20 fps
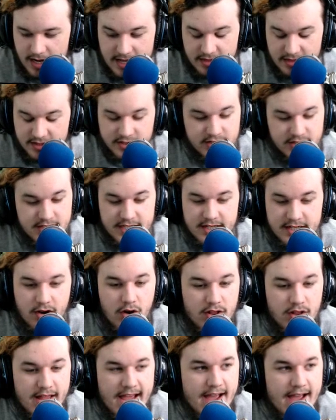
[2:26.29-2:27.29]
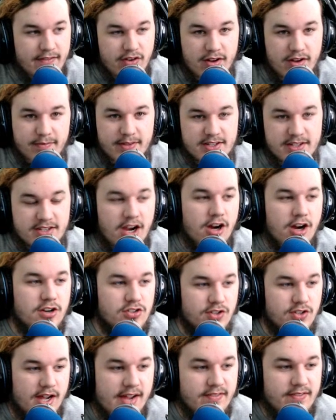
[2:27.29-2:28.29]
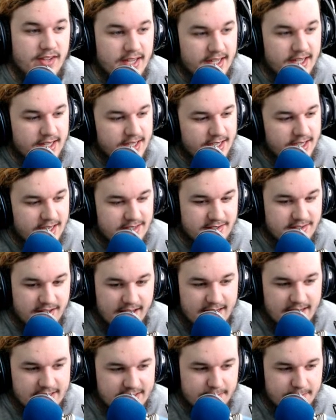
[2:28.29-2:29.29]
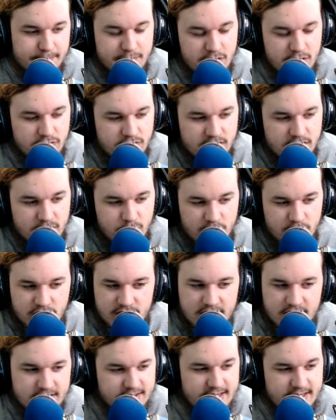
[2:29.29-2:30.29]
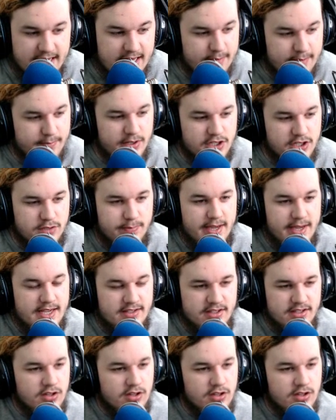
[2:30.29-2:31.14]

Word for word: I literally, all I have on this hard drive is, like, some music, which doesn't take up much space.